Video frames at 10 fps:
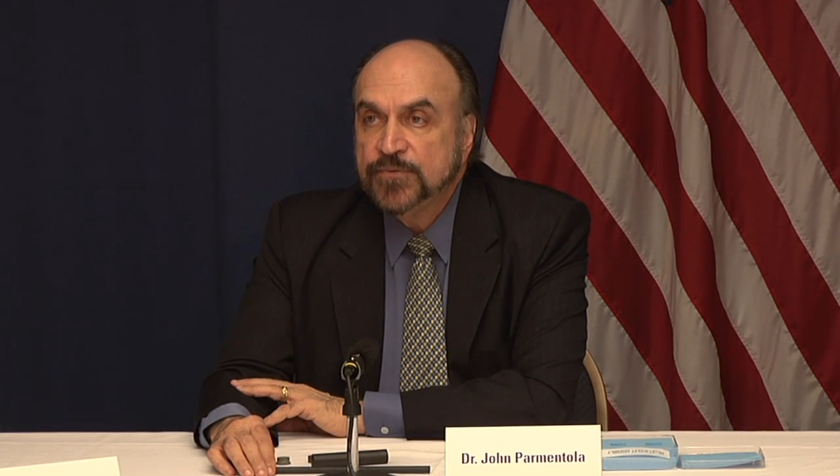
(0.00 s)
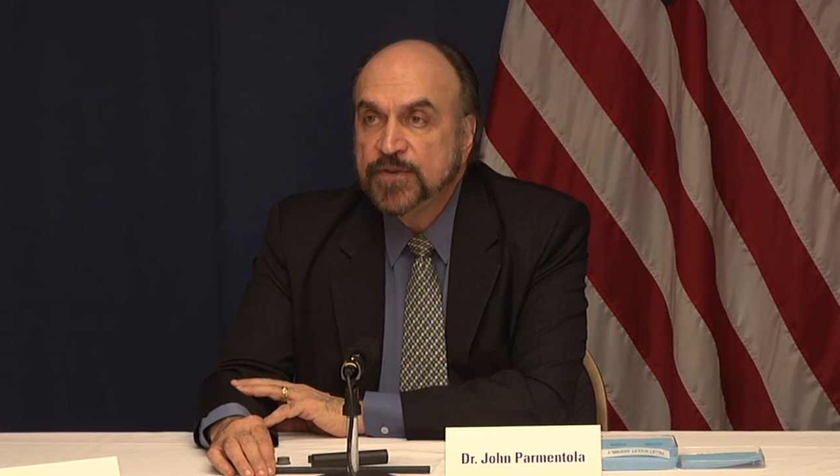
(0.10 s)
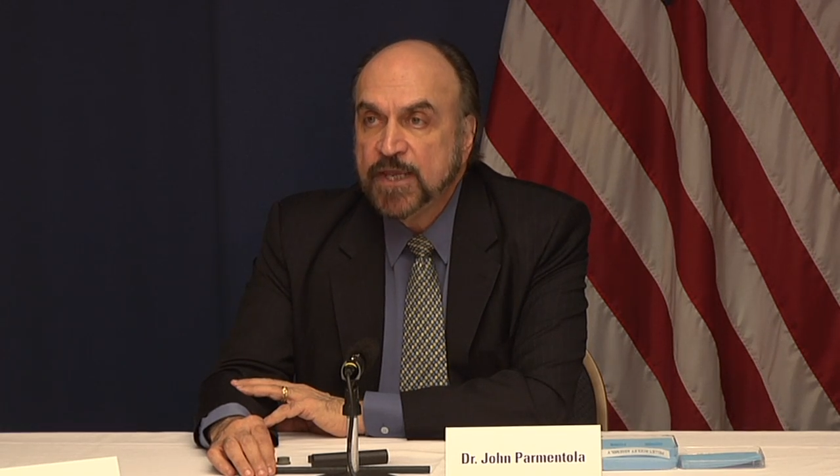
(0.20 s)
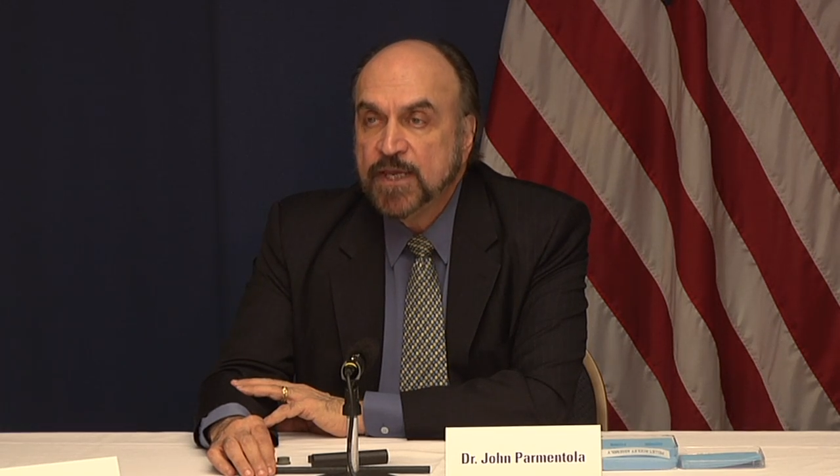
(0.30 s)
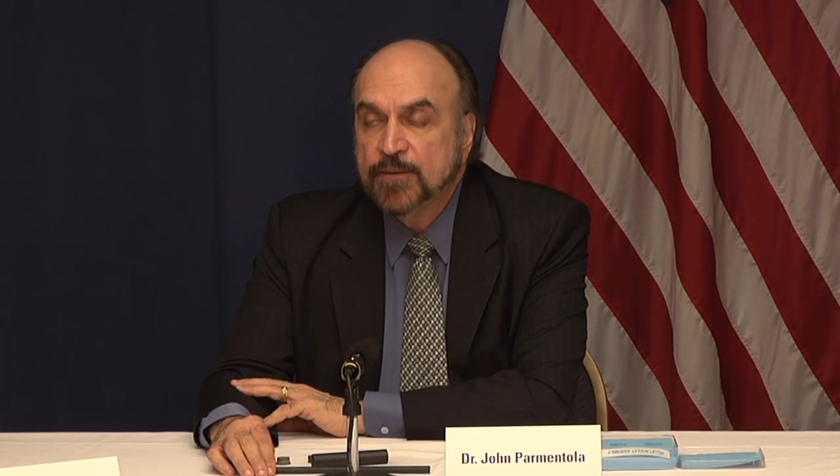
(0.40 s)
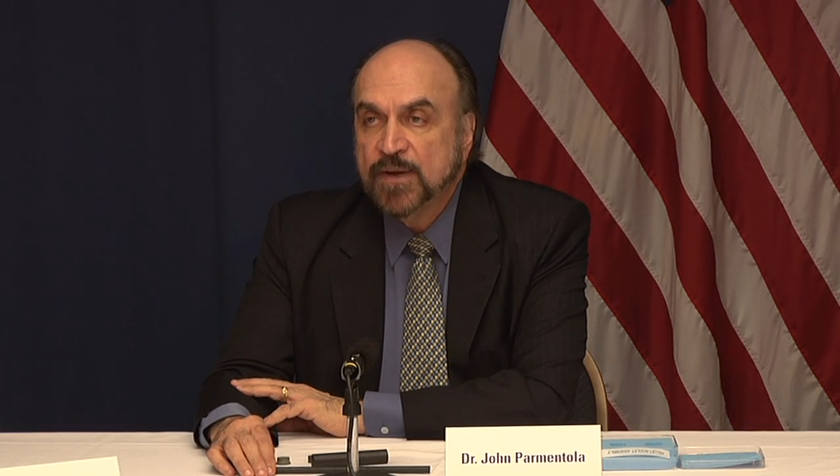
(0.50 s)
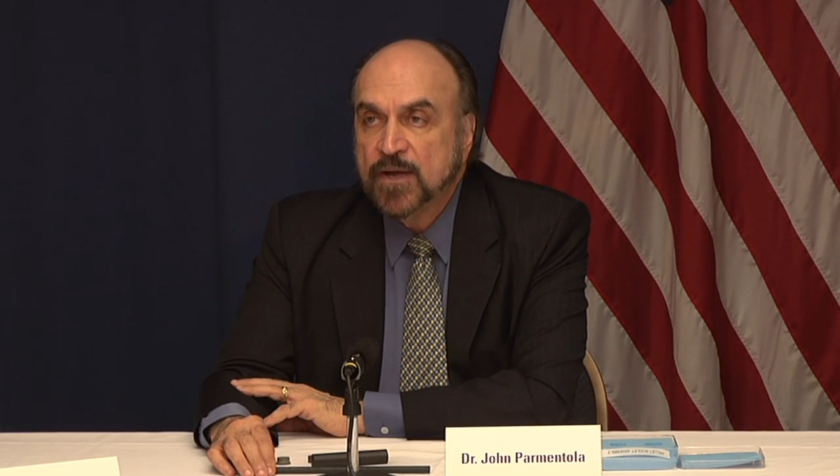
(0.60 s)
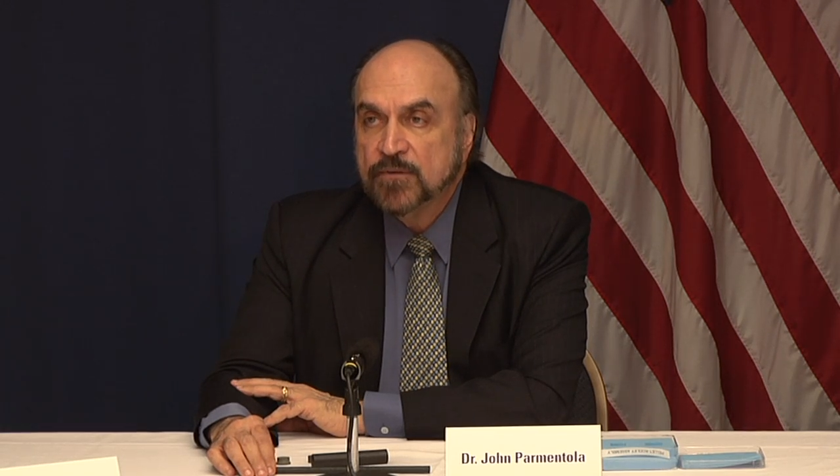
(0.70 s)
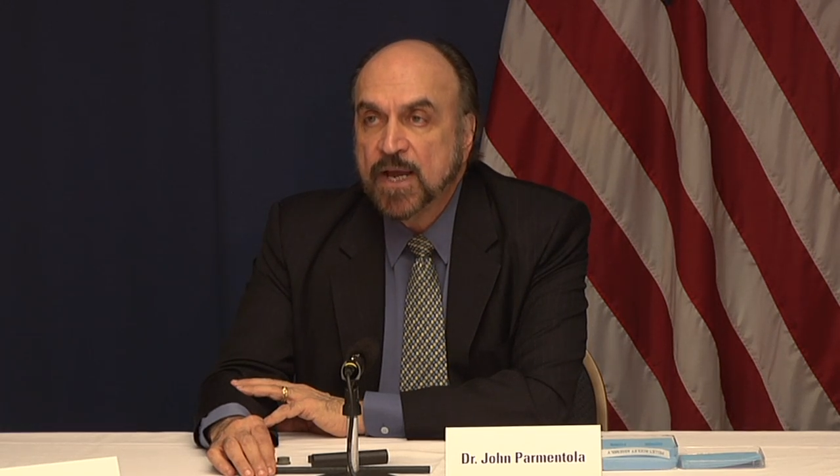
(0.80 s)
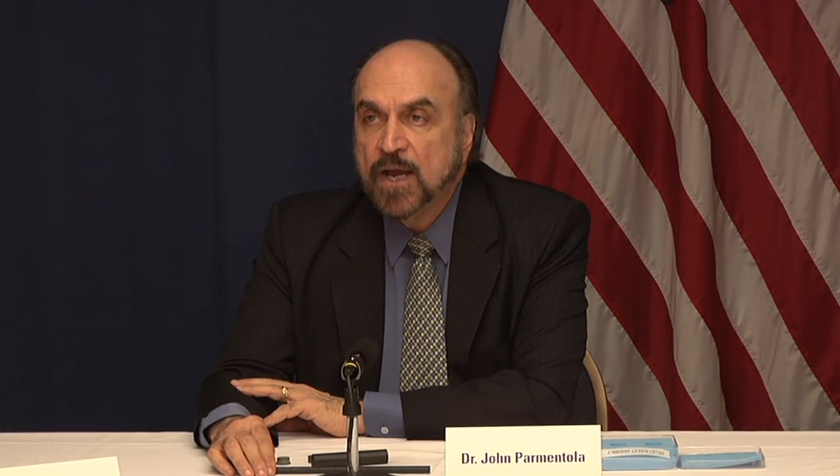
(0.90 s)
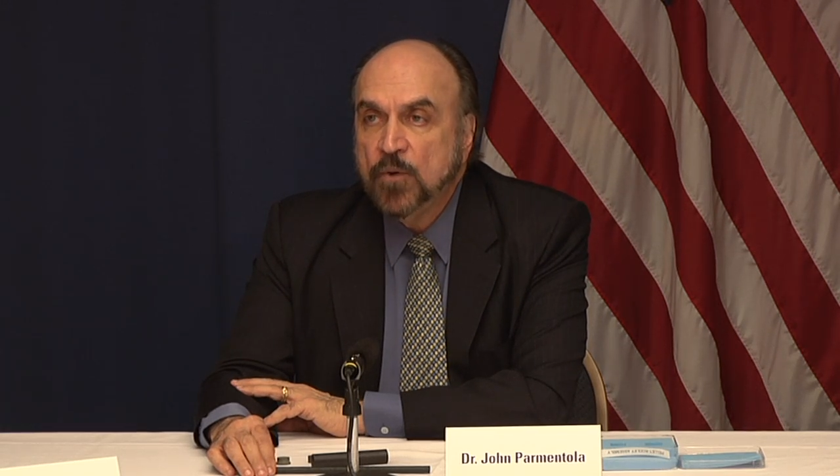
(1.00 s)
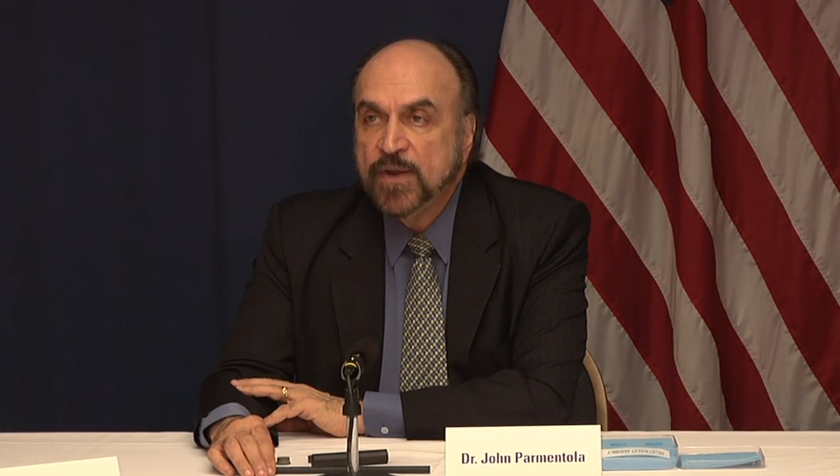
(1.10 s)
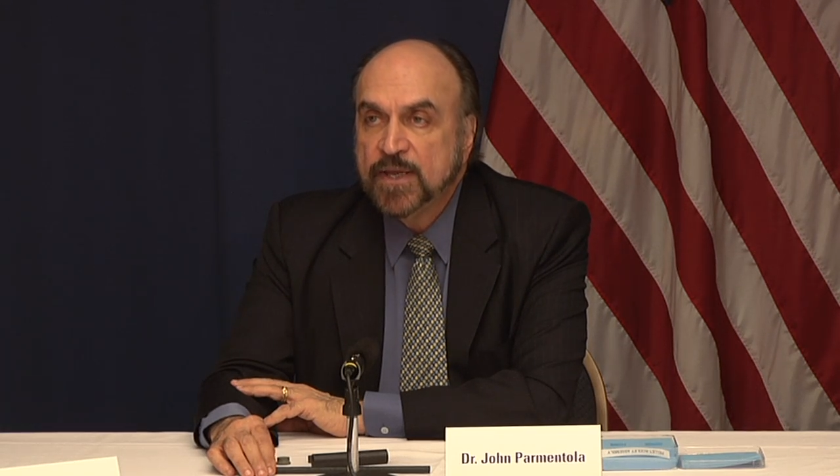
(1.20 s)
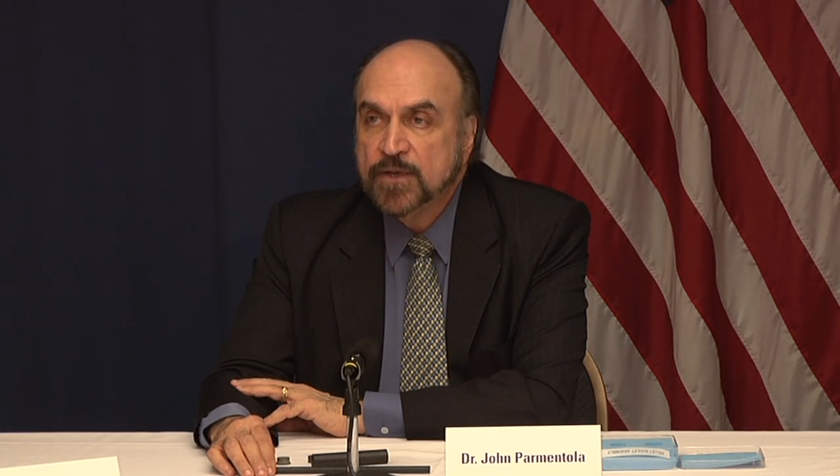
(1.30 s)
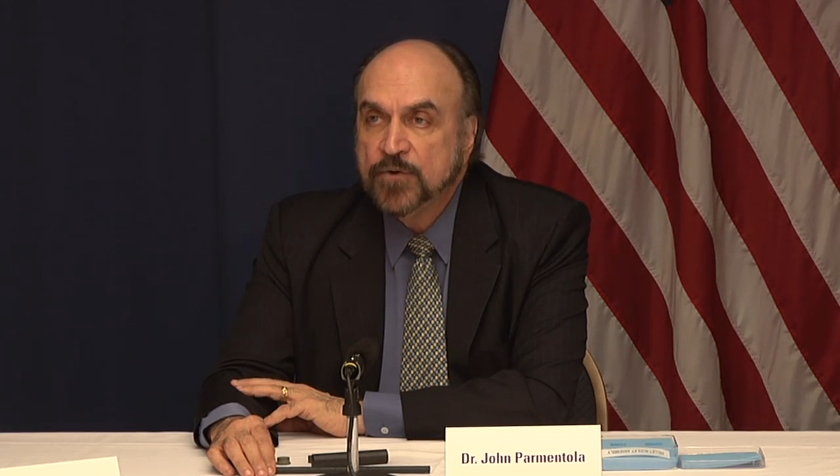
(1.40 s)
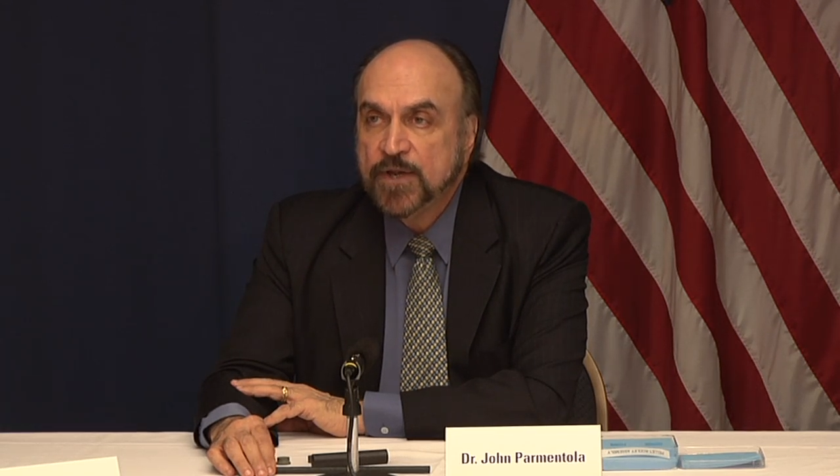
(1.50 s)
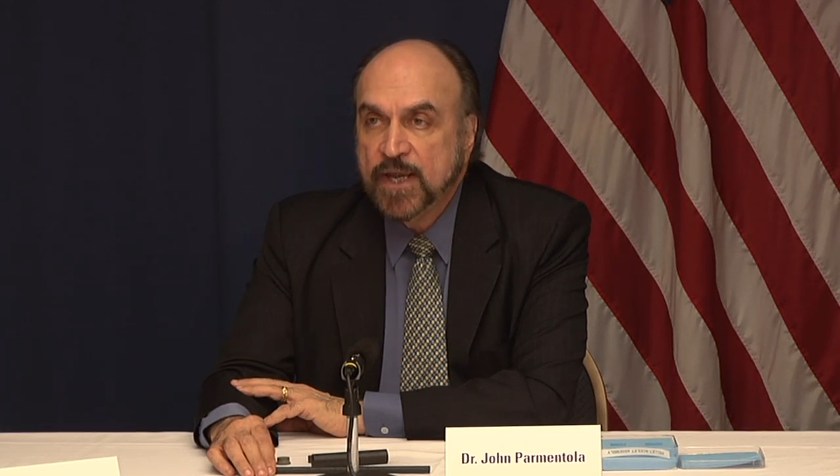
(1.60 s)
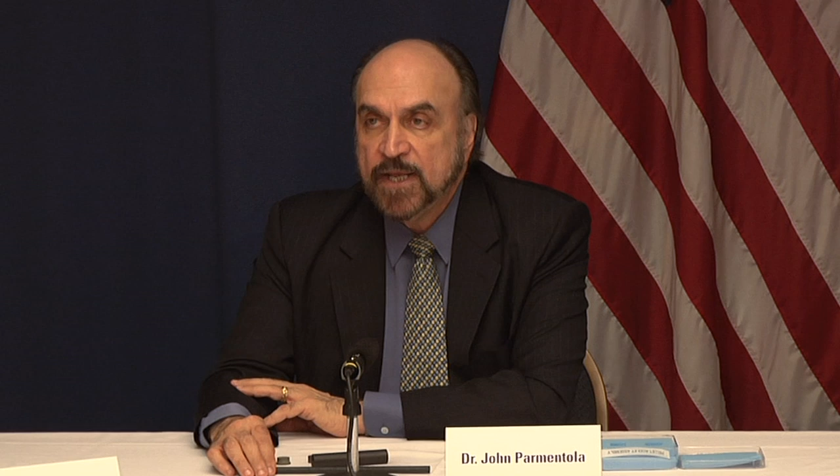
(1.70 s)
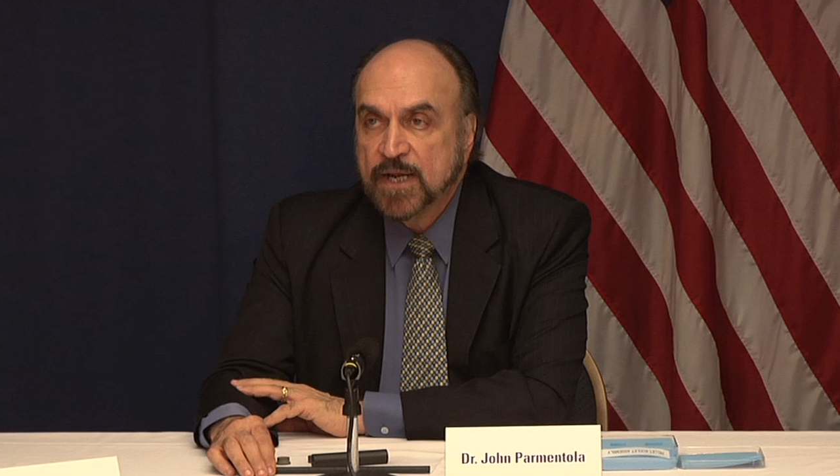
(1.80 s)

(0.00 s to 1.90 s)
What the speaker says: thinking about how we can create